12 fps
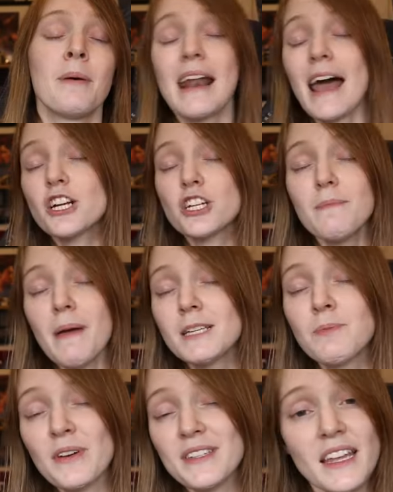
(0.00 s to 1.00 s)
but it actually makes
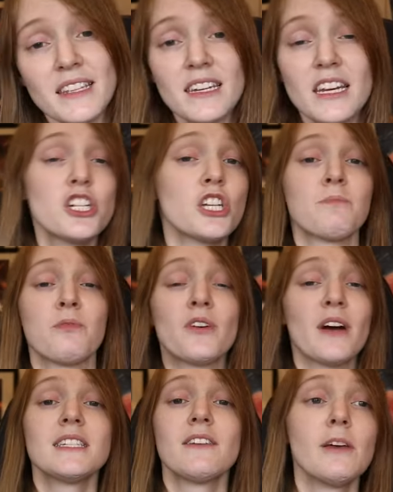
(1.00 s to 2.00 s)
more sense that he'd just
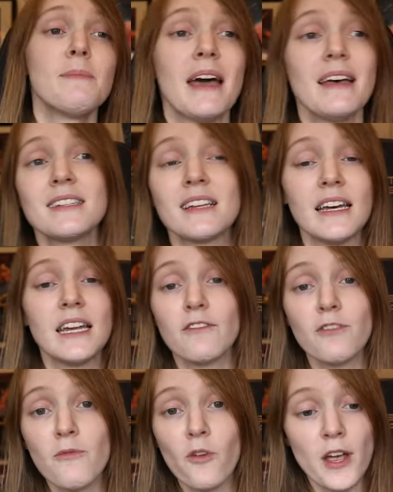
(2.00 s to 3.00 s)
progressively be escalating
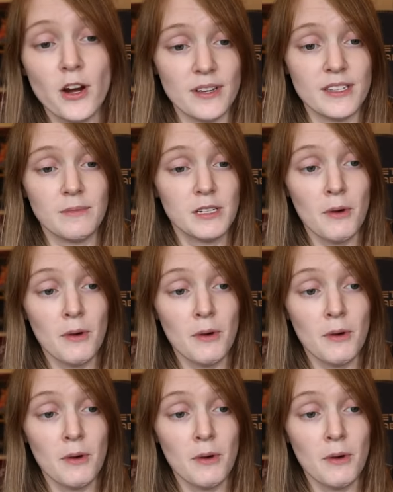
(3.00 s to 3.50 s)
from voyeurism to